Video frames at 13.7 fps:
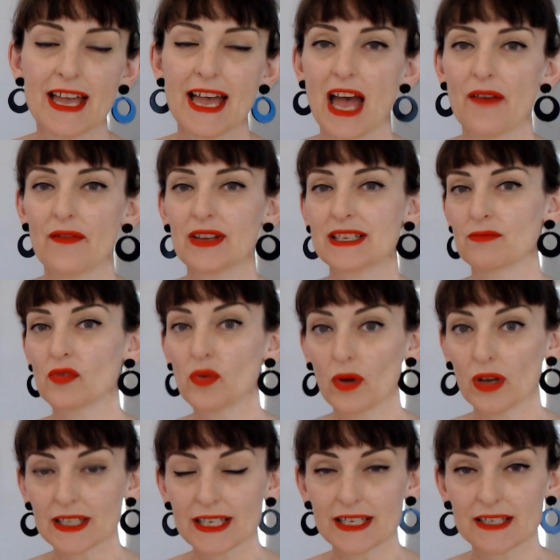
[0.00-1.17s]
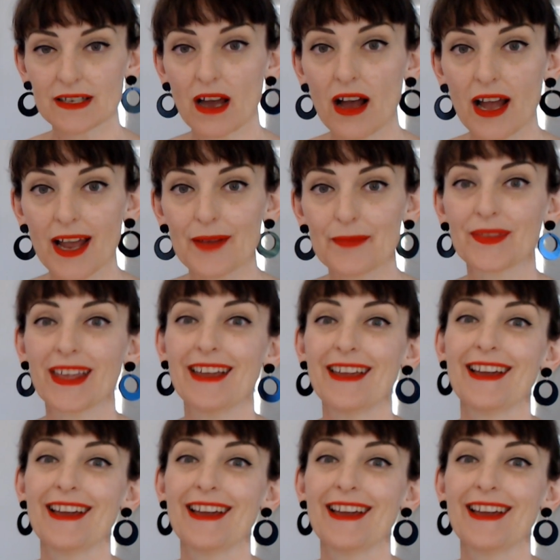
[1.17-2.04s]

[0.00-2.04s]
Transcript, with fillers: having some quality time,